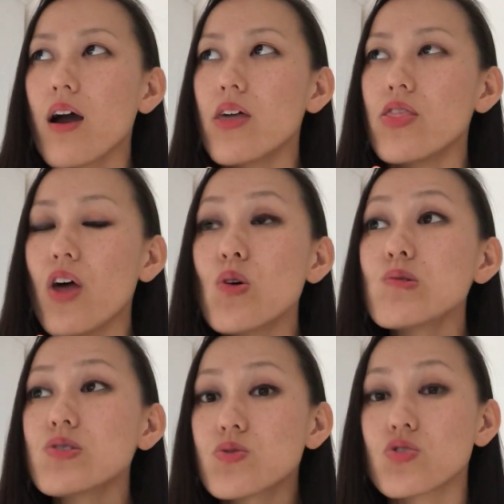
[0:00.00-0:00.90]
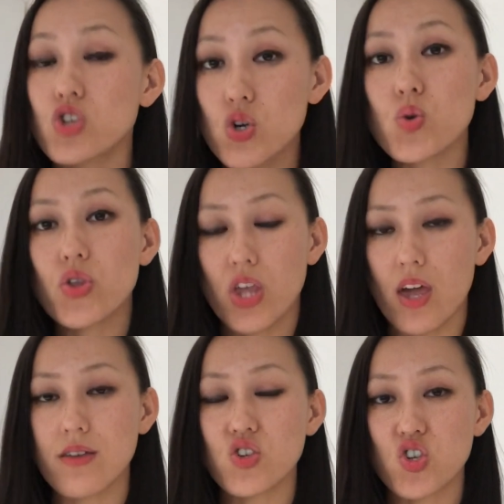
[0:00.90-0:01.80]
those two
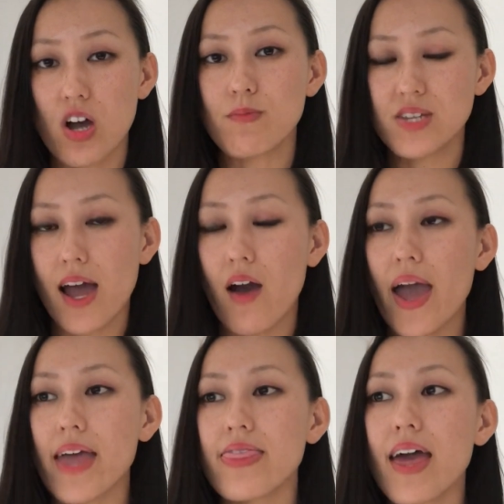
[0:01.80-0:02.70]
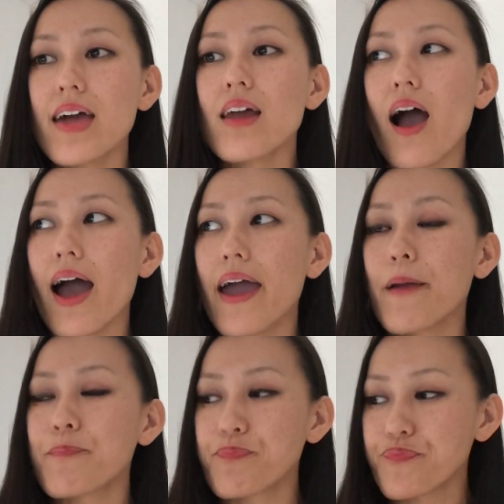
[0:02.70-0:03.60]
things jumped out. And then
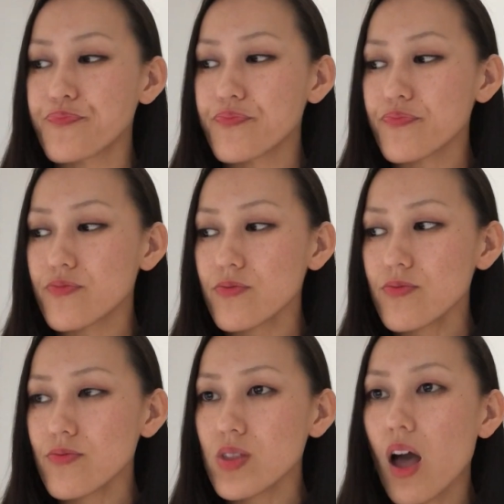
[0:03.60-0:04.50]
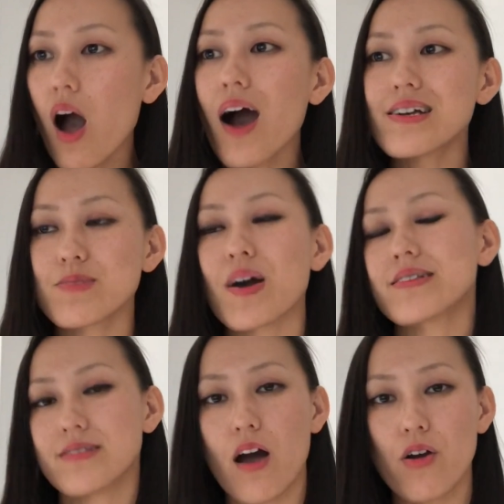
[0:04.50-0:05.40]
I asked
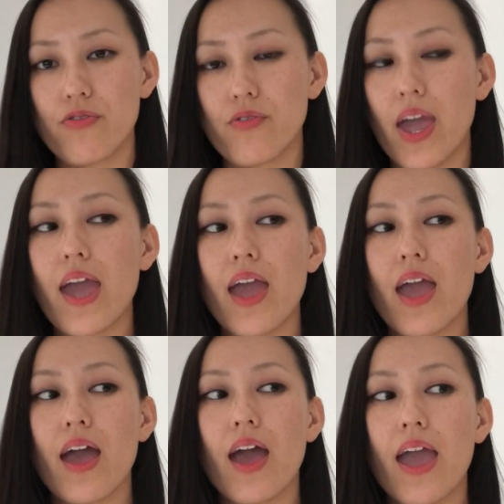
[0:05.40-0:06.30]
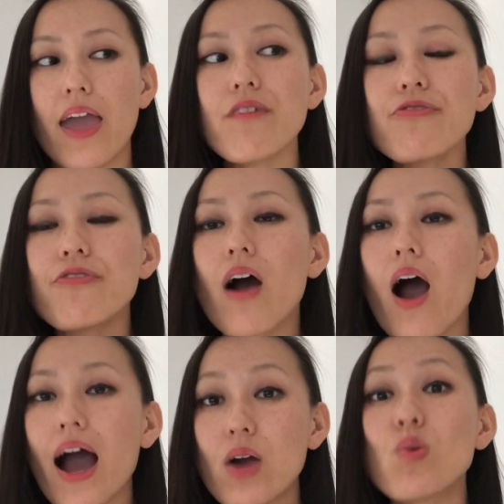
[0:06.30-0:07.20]
myself, if
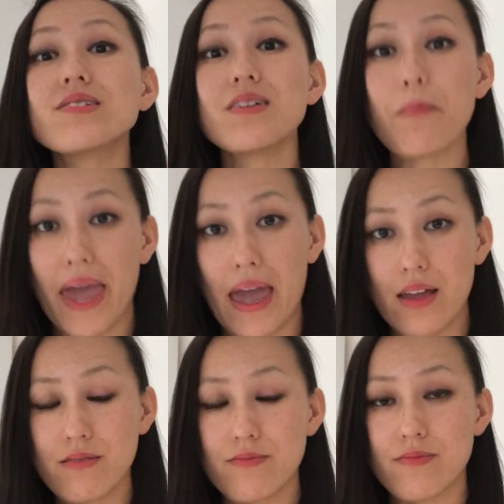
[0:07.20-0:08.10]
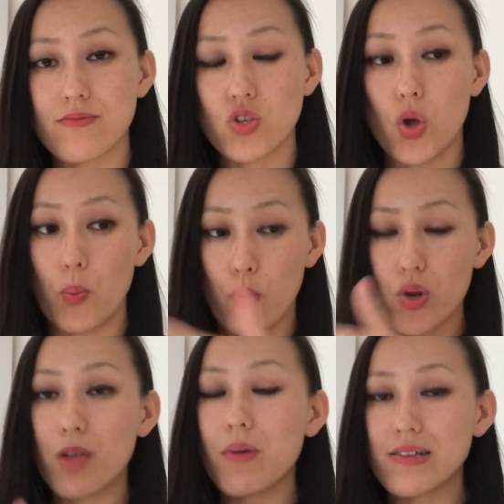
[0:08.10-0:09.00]
I was a man, so
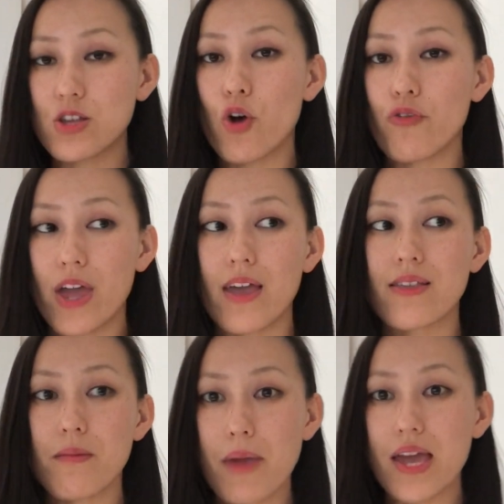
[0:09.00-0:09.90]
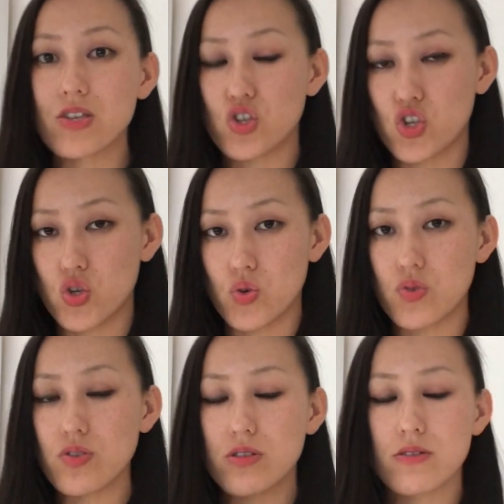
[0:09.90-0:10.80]
putting myself in the man's
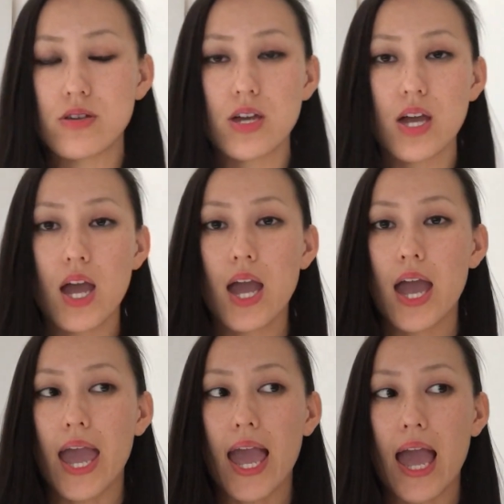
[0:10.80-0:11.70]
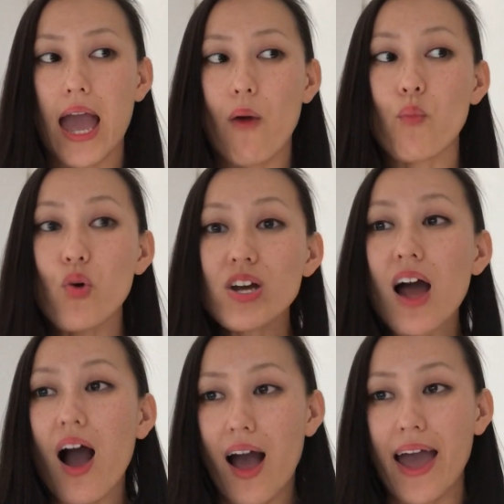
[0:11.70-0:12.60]
shoes, would
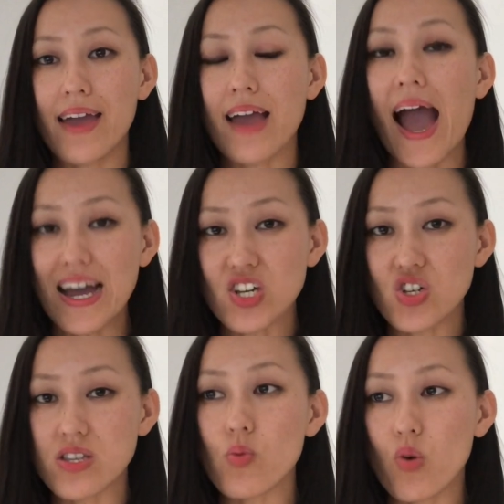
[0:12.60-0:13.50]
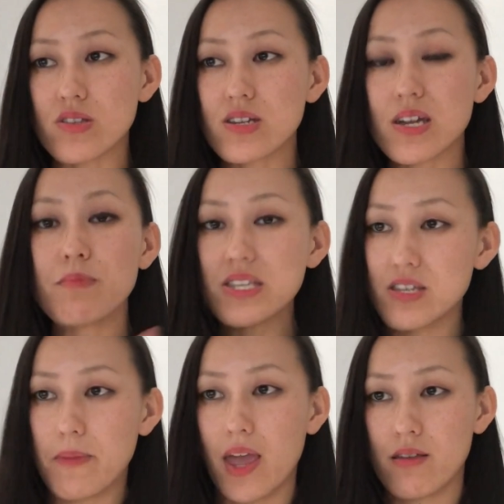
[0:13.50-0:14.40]
I actually want to commit to
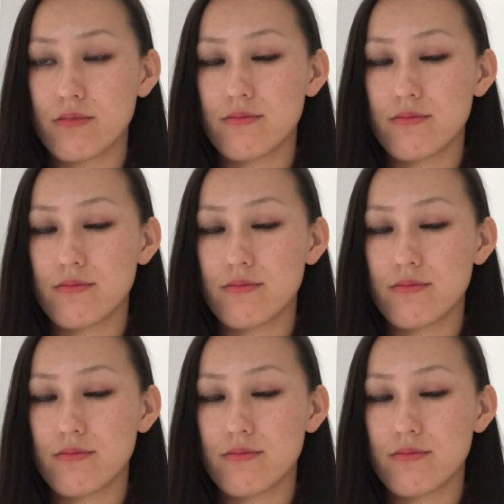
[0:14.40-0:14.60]
me?